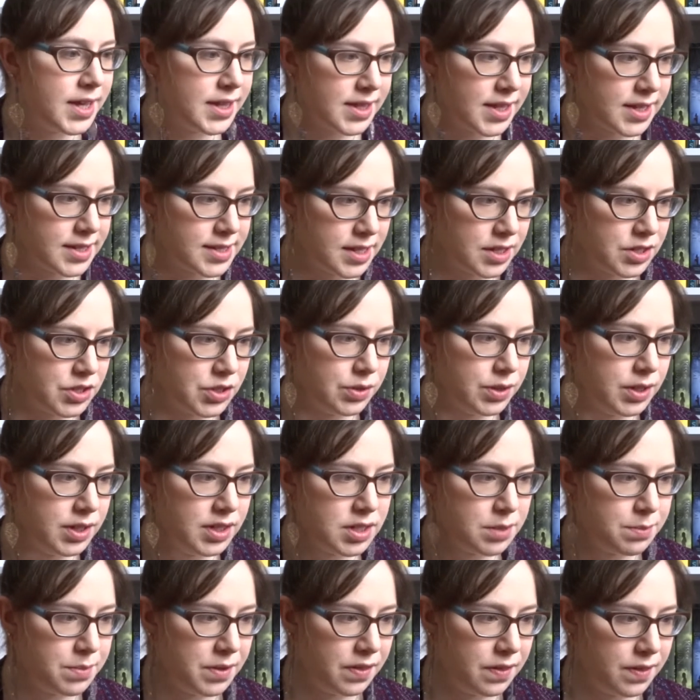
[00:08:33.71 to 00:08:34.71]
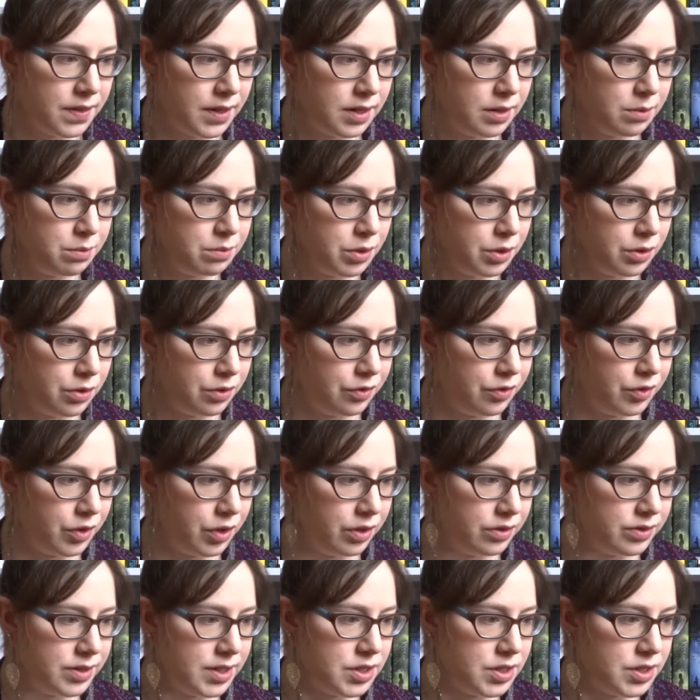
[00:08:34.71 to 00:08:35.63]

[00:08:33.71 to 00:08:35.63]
They said you need to be thin and beautiful.